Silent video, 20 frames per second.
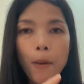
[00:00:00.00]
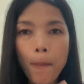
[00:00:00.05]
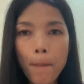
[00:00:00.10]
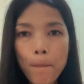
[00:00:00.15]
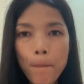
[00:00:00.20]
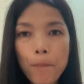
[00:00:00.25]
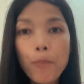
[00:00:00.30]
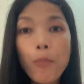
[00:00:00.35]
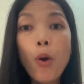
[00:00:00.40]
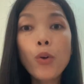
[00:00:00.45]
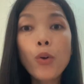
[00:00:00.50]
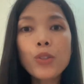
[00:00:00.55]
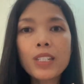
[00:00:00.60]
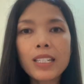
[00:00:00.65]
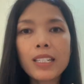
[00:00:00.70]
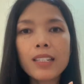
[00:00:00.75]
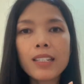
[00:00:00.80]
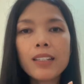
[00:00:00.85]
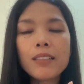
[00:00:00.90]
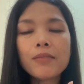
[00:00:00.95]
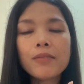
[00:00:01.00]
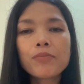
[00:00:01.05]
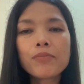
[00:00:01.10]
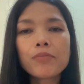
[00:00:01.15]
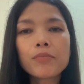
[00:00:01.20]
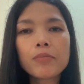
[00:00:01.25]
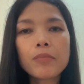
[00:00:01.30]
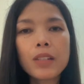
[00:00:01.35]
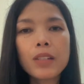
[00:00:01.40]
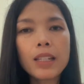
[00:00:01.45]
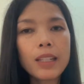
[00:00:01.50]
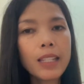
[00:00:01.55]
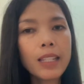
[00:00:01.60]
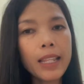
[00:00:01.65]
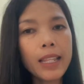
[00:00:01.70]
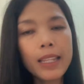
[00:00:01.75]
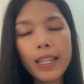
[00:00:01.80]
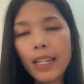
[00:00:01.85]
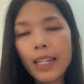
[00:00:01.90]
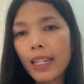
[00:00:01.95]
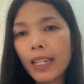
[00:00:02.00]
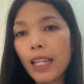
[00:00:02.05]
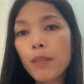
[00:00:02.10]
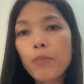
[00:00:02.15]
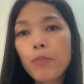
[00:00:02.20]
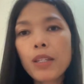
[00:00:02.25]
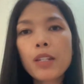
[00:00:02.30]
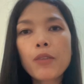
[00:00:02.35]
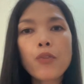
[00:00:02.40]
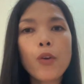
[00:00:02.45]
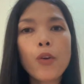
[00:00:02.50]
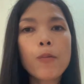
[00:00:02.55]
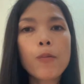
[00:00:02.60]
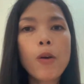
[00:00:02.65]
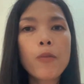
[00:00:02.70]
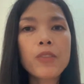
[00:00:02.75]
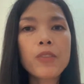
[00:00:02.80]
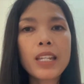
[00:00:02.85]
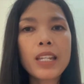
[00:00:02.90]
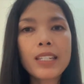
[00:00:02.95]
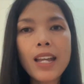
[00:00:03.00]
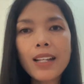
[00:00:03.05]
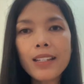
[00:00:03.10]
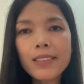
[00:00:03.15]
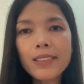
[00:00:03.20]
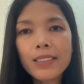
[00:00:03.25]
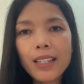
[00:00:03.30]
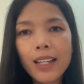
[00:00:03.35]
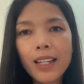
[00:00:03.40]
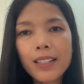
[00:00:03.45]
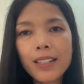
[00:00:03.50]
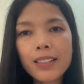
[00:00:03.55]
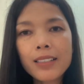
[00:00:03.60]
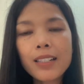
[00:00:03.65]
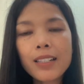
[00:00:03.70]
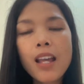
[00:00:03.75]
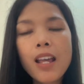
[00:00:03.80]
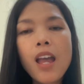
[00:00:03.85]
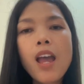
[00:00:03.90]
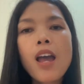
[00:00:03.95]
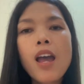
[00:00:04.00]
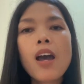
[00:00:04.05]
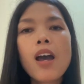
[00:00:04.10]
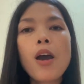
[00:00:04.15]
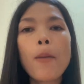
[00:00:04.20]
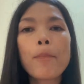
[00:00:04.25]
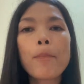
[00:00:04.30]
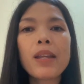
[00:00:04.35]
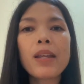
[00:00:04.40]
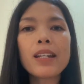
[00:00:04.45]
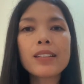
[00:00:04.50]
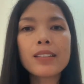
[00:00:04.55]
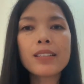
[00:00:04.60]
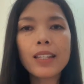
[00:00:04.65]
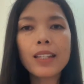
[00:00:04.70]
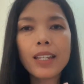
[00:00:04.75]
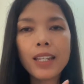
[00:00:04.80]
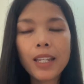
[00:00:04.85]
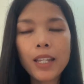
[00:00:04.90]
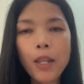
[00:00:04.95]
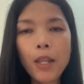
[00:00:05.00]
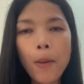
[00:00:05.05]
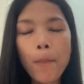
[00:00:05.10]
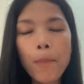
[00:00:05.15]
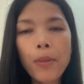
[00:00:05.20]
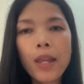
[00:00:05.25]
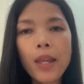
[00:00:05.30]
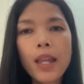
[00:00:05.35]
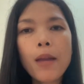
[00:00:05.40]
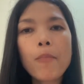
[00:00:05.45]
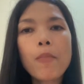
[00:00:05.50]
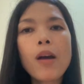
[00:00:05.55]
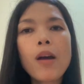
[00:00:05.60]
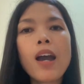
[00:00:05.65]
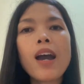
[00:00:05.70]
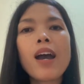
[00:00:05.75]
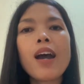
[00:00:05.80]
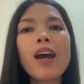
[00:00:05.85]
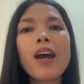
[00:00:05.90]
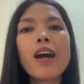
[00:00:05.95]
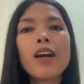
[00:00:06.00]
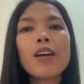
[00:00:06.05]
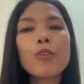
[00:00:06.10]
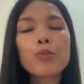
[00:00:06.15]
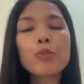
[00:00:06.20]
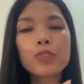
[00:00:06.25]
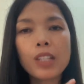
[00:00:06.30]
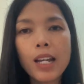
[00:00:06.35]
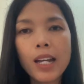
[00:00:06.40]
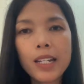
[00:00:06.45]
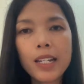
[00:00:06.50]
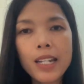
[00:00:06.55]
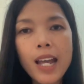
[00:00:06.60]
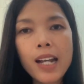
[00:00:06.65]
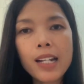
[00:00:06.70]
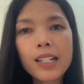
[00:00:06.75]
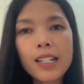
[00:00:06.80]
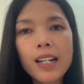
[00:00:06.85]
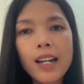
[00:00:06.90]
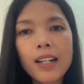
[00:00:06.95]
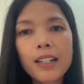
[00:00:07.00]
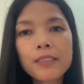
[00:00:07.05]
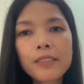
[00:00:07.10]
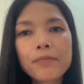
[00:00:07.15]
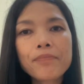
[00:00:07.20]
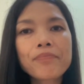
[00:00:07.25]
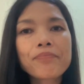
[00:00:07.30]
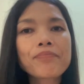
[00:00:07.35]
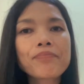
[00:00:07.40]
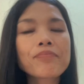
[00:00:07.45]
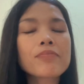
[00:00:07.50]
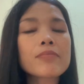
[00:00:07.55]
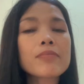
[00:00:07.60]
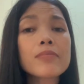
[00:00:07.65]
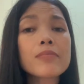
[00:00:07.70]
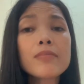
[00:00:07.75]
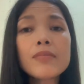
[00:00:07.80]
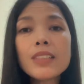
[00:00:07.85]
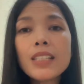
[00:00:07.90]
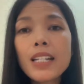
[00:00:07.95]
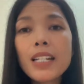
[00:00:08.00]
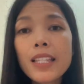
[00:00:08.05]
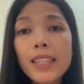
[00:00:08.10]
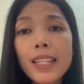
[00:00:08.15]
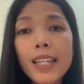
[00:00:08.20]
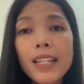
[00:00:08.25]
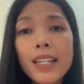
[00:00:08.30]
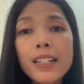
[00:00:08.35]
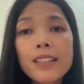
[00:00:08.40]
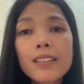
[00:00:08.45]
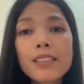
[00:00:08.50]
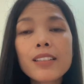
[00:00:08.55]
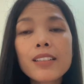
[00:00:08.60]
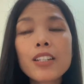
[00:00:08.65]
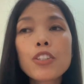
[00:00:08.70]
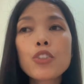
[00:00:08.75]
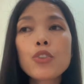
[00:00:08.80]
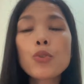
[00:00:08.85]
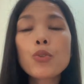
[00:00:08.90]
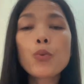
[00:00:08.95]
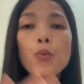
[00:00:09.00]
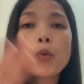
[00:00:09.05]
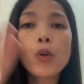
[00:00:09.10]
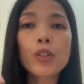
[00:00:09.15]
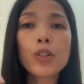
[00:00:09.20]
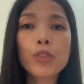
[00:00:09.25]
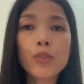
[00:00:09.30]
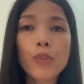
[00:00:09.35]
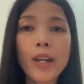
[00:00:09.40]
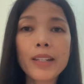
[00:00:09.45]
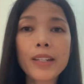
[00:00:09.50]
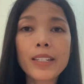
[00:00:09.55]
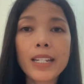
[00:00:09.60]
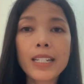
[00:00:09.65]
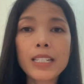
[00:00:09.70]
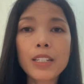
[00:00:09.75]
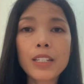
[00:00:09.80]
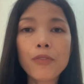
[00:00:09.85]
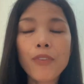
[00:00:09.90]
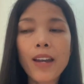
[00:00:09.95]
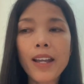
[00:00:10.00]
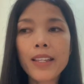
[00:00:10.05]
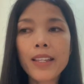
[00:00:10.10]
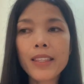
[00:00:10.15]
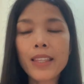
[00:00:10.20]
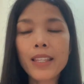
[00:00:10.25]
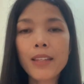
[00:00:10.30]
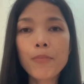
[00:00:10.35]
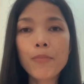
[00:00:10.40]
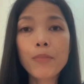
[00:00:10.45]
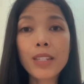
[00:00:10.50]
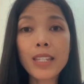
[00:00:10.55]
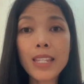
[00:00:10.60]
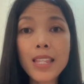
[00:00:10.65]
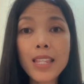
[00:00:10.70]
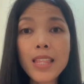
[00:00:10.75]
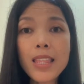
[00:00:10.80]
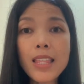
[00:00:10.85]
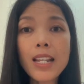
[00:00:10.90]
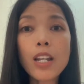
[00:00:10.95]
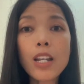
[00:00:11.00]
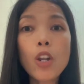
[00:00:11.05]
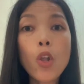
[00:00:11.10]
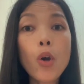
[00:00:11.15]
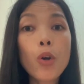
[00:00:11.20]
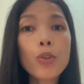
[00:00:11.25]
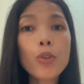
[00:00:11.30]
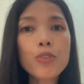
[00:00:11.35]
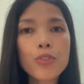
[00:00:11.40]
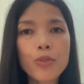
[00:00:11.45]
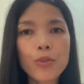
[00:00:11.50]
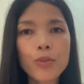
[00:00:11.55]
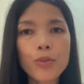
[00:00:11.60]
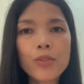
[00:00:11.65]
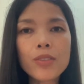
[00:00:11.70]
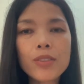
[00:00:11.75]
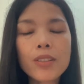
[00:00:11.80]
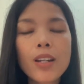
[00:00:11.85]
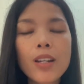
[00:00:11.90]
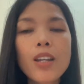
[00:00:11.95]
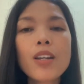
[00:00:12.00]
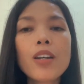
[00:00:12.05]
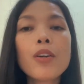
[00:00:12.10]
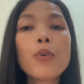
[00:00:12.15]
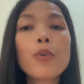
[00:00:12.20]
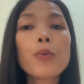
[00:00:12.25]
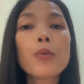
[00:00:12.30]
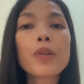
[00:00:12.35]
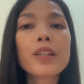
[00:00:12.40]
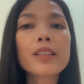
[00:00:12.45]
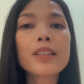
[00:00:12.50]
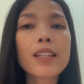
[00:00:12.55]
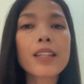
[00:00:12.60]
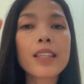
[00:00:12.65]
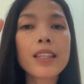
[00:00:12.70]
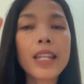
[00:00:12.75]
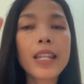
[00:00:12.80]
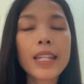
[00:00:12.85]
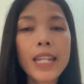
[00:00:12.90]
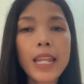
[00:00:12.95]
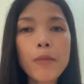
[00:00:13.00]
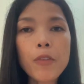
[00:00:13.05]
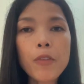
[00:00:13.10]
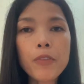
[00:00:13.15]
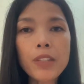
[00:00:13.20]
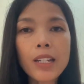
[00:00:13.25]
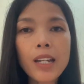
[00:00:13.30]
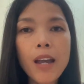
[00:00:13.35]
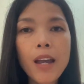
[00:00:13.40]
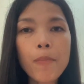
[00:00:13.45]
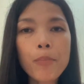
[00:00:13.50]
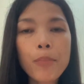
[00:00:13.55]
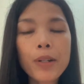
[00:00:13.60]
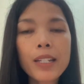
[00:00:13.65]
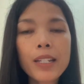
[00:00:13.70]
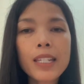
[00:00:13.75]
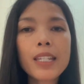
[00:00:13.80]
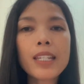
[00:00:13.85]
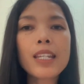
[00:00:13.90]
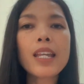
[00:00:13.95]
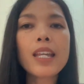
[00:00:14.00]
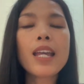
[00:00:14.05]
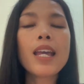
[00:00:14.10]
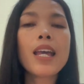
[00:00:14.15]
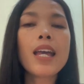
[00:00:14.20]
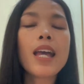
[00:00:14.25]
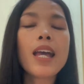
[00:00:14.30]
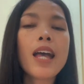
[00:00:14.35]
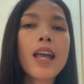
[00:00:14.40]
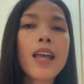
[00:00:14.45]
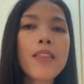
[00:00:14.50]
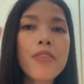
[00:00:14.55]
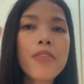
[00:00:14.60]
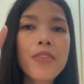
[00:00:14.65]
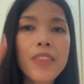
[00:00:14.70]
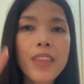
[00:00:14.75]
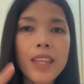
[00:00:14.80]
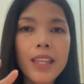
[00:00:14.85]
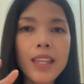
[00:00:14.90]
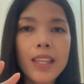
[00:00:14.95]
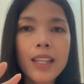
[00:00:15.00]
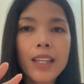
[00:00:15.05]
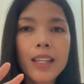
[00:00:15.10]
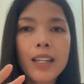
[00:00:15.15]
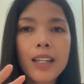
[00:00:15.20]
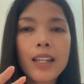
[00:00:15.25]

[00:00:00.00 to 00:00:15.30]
body, and they can be in form of yayasan, PT, PMA, usaha dagang, then you want to identify them in the lawsuit with the name of the company and the